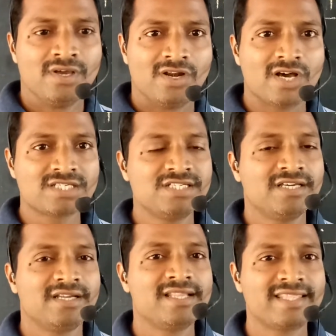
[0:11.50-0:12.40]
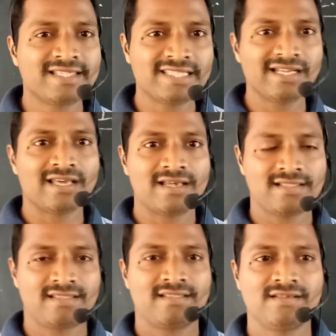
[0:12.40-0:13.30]
Last year in 6th
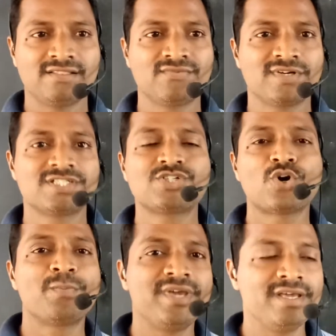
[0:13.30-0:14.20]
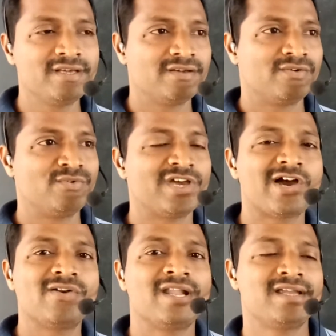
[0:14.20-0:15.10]
class, in the first topic, we
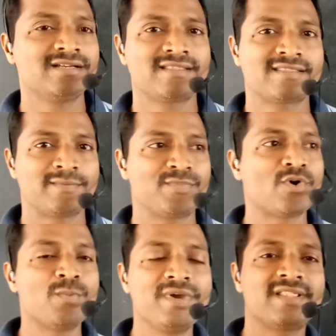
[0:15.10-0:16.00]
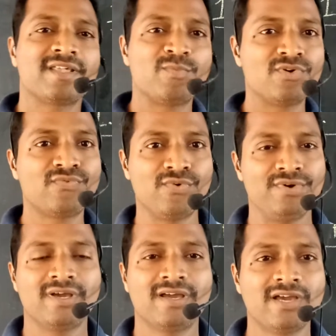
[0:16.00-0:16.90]
have learned some topics about food.
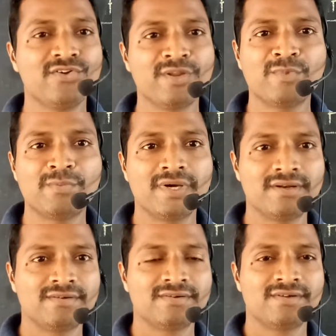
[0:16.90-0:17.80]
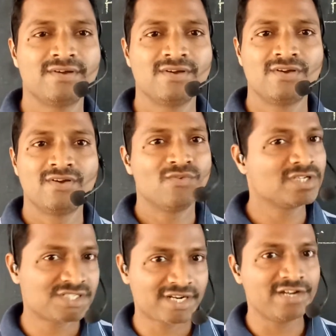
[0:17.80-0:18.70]
Have you remember?
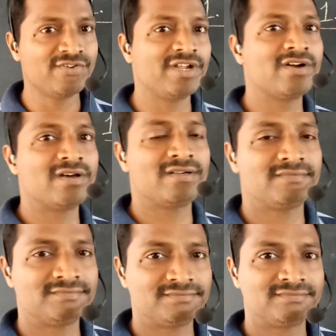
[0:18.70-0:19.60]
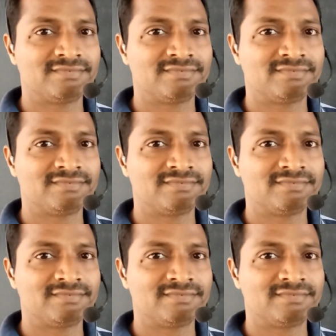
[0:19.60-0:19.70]
Once try to recall.